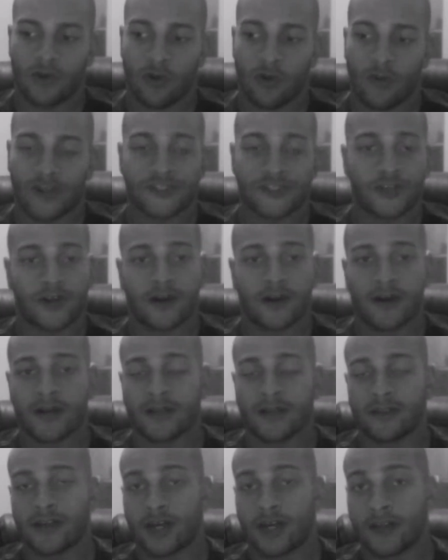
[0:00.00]
what you're
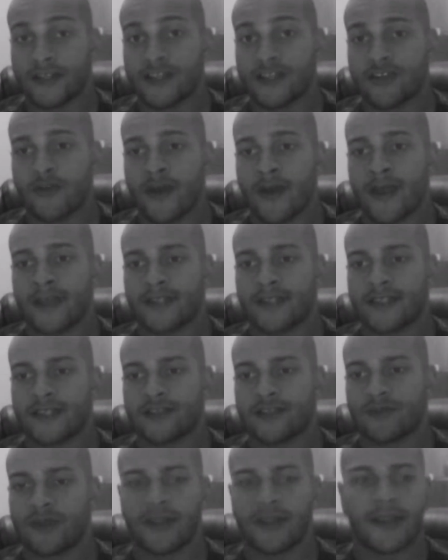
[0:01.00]
currently doing.
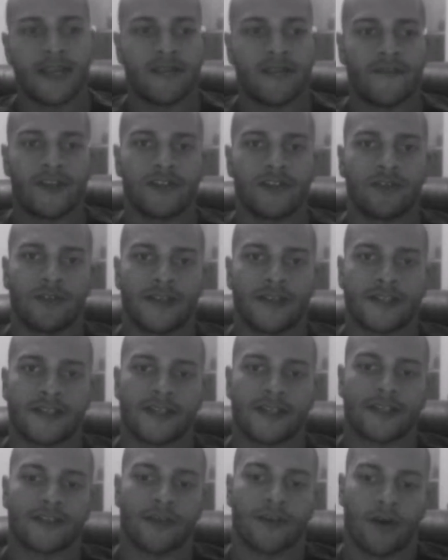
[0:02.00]
It's really
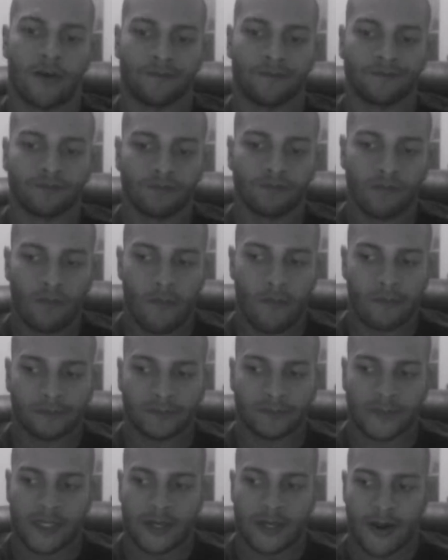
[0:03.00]
individualistic. So
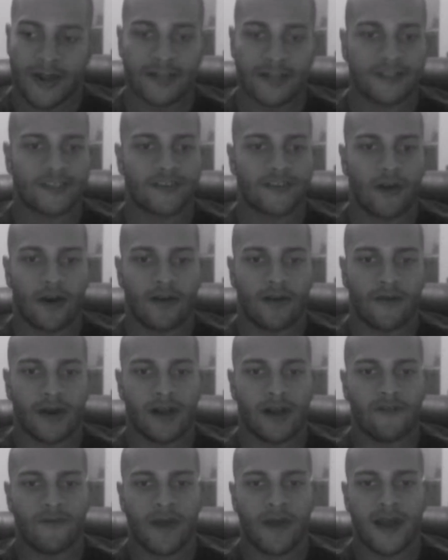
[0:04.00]
I didn't start right
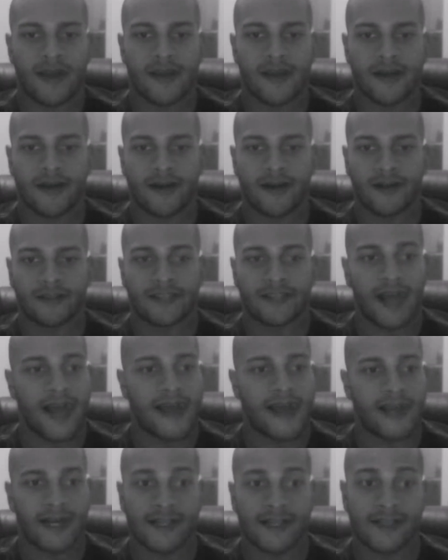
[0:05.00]
off my
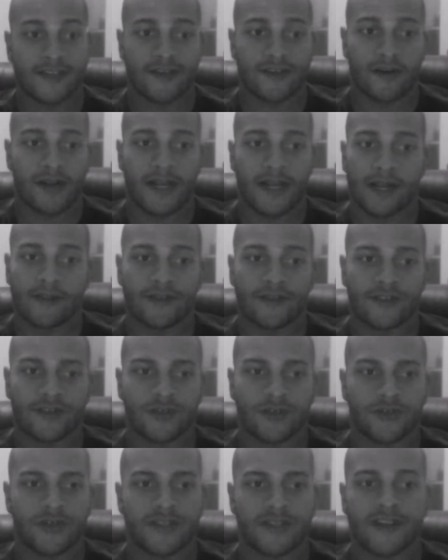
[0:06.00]
diet. I didn't start eating those
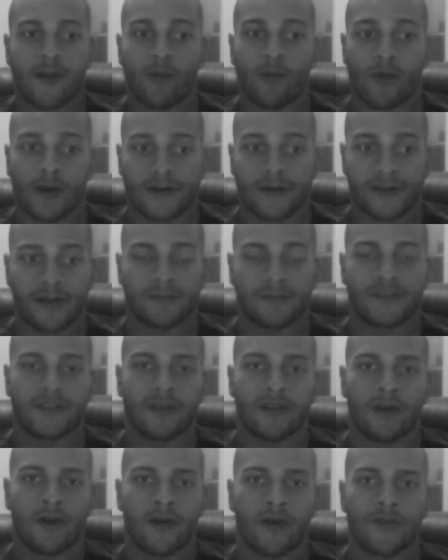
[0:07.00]
nutrients. I worked up to
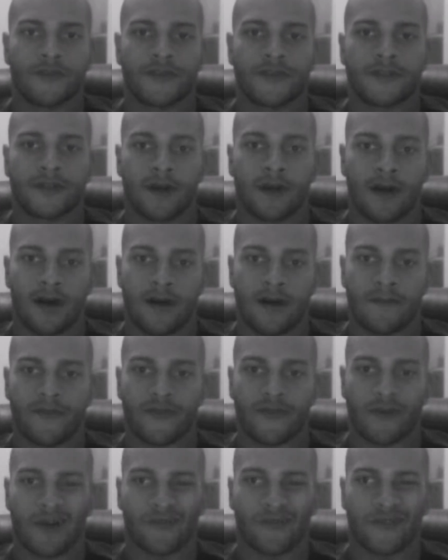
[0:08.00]
those
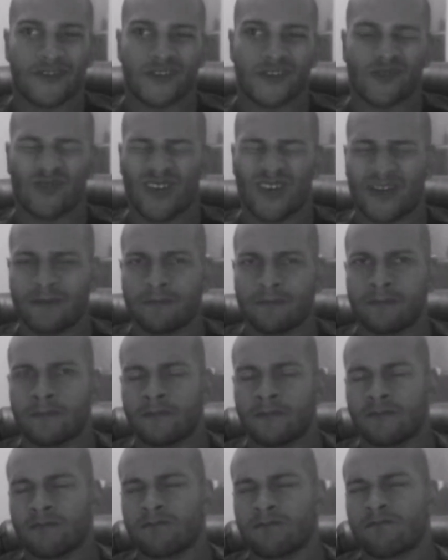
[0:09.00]
throughout this
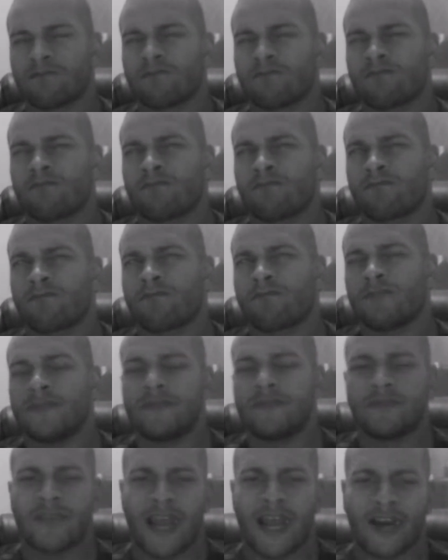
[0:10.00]

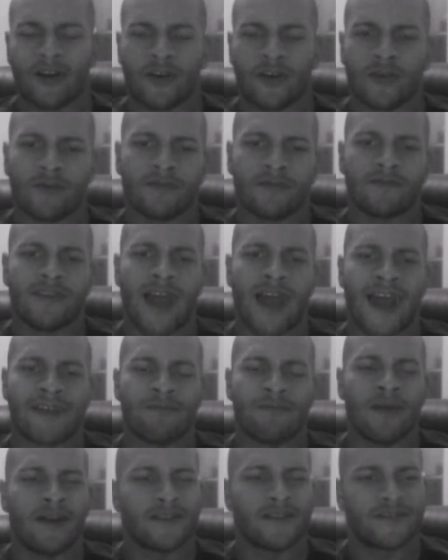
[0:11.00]

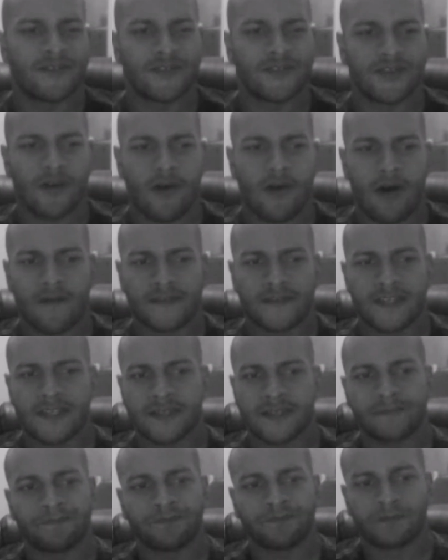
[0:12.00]
9 months or so off
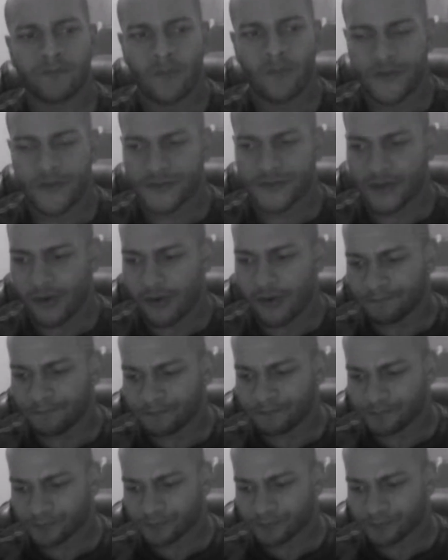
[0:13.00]
season. So